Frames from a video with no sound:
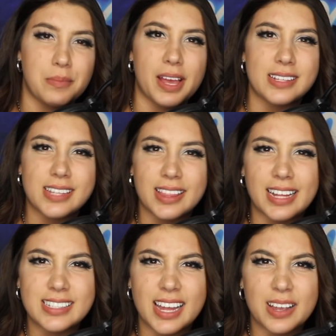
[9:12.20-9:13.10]
I'm guessing
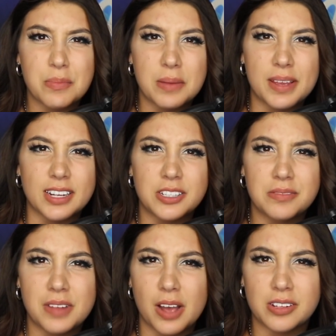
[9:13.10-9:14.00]
that's like maybe a
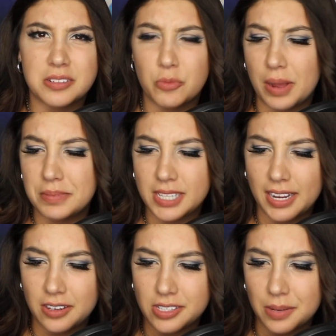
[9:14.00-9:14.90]

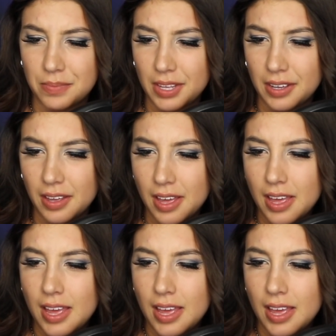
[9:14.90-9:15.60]
website or something.